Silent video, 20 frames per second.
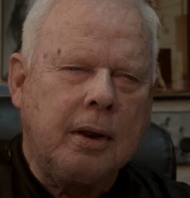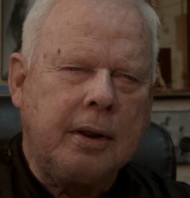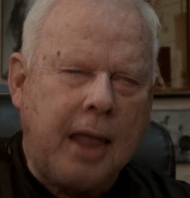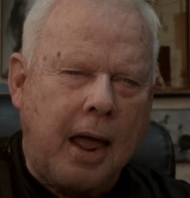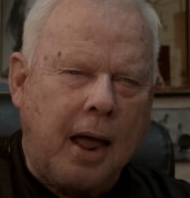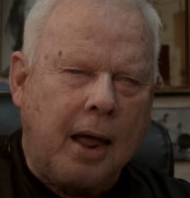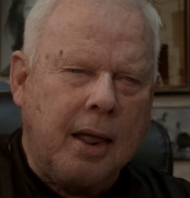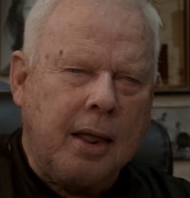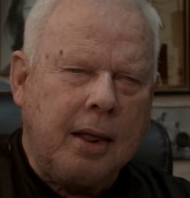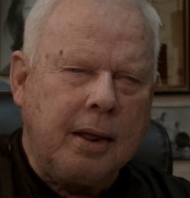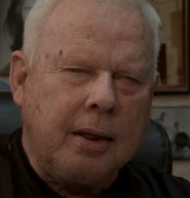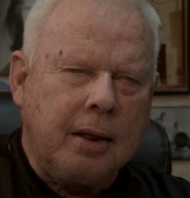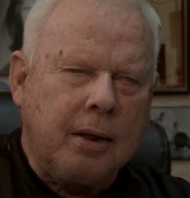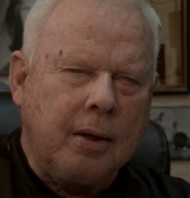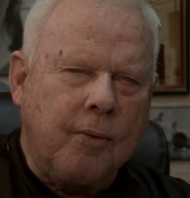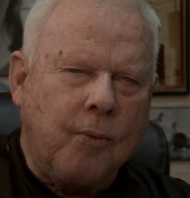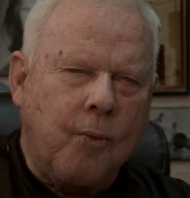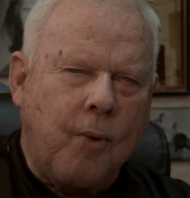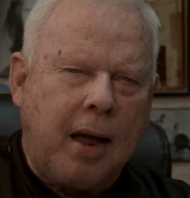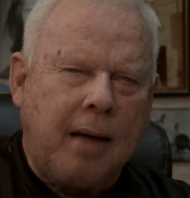Yeah,
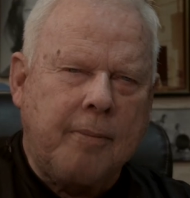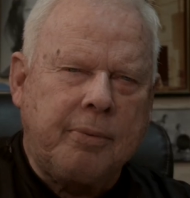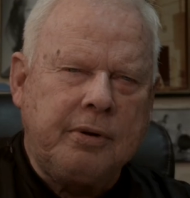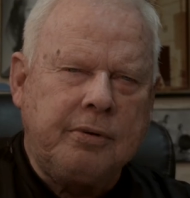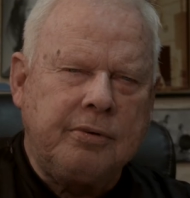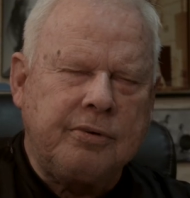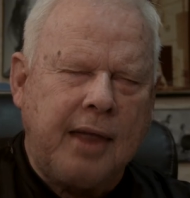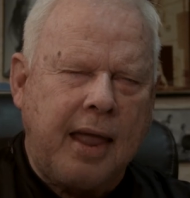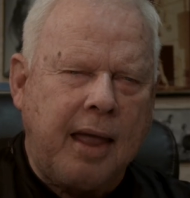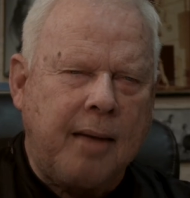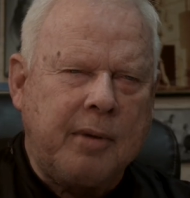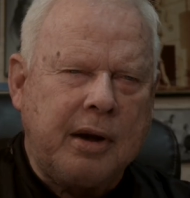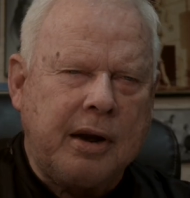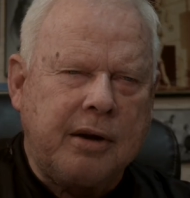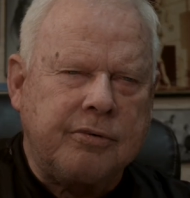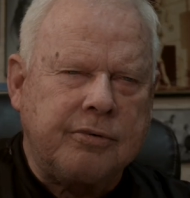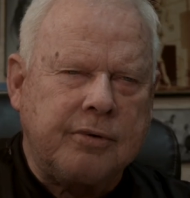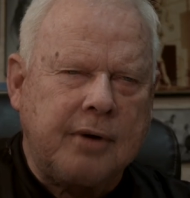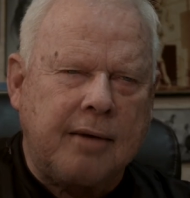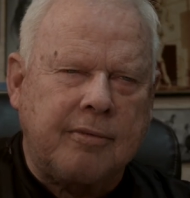weapons,
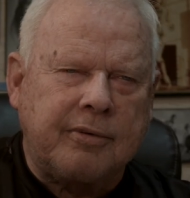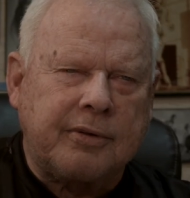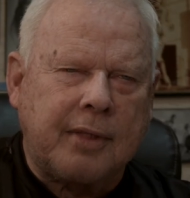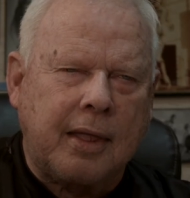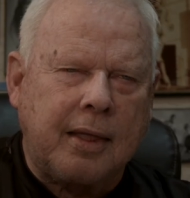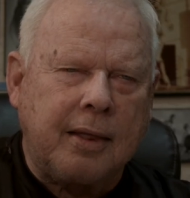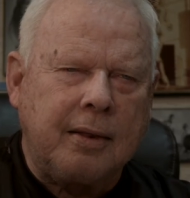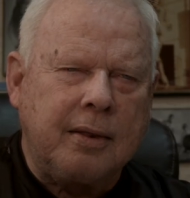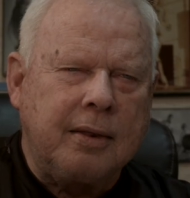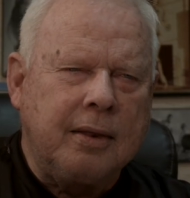ammunition, everything.